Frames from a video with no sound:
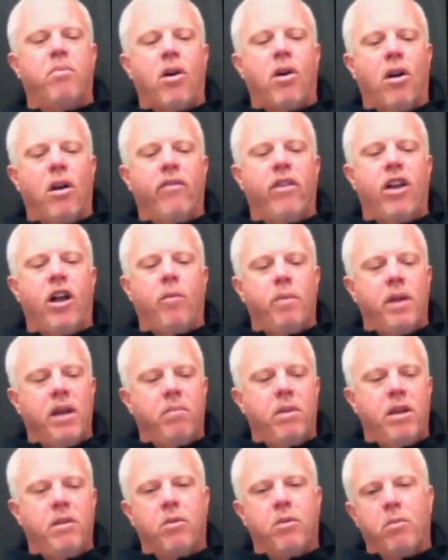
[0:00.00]
part of
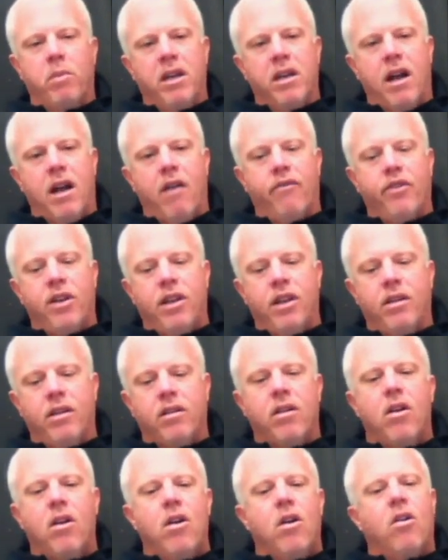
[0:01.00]
helping people be
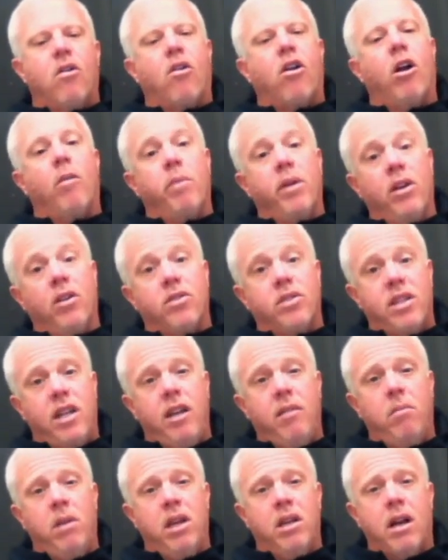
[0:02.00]
confident or helping your
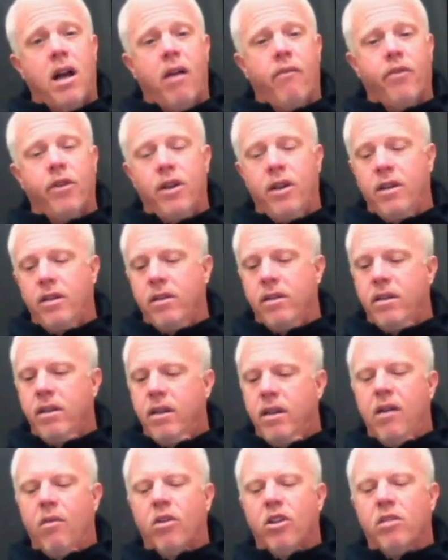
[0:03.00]
team be confident.
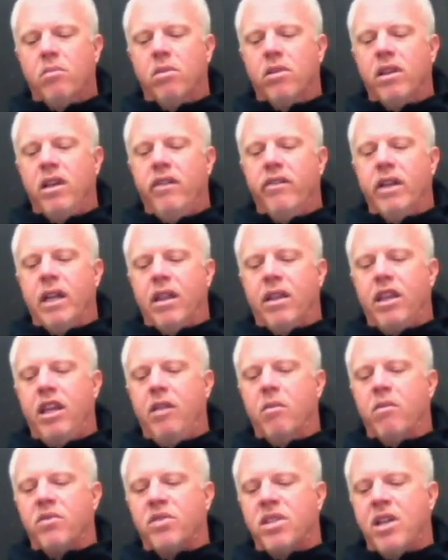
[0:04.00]
And I really believe in a
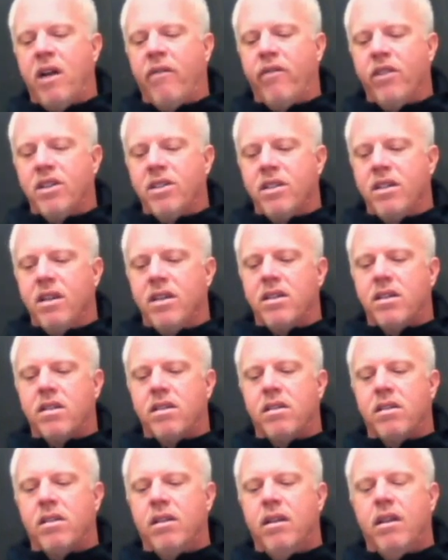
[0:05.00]
theme of
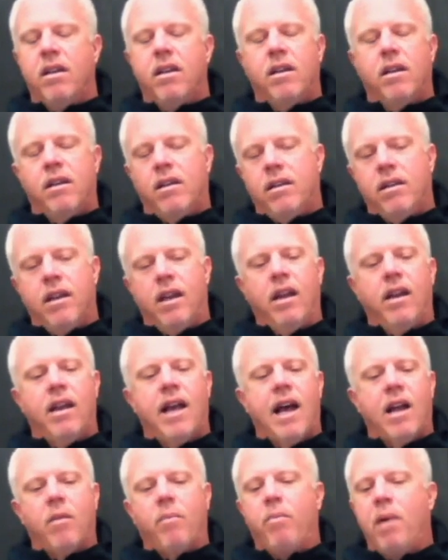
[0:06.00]
selflessness
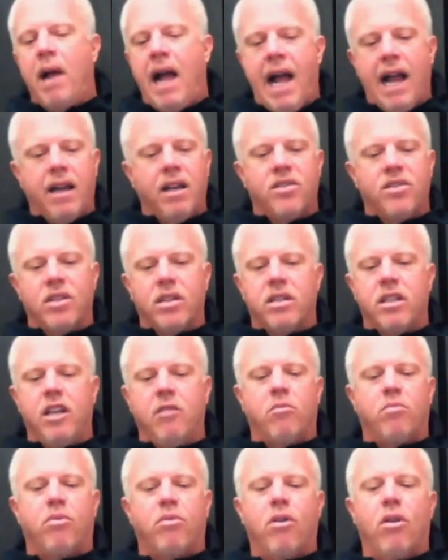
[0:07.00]
and how to package the
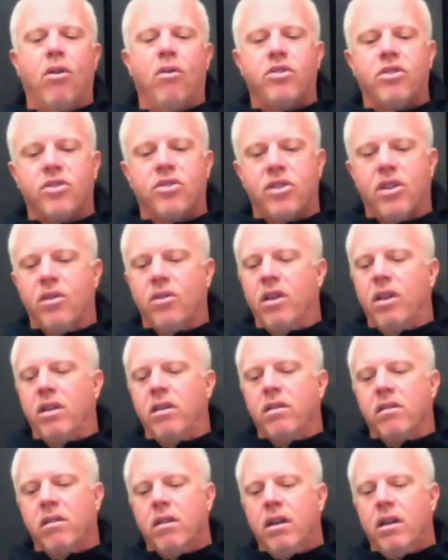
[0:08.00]
team approach so
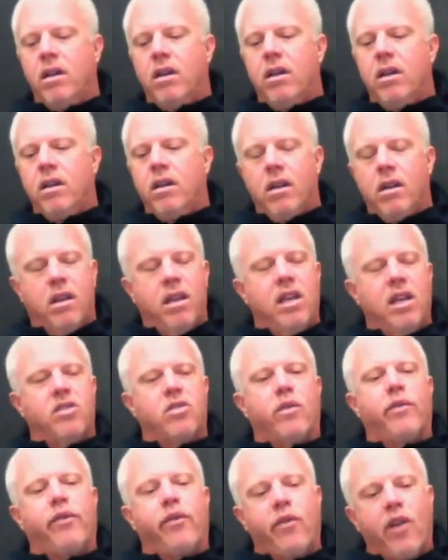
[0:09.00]
that
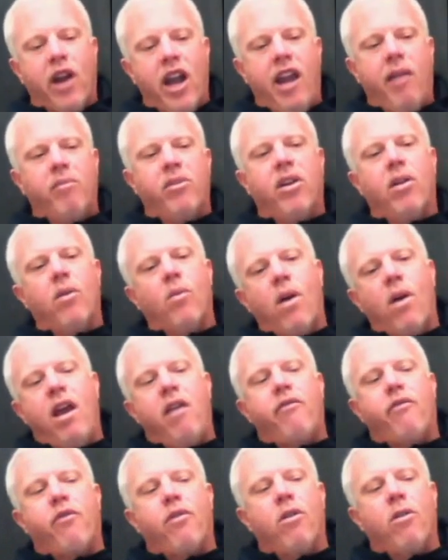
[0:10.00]
things are framed in a
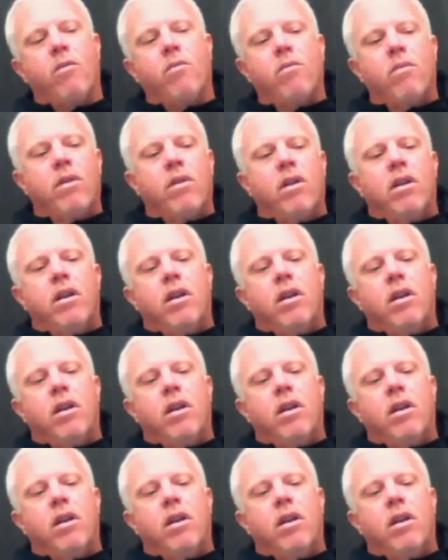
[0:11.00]
way for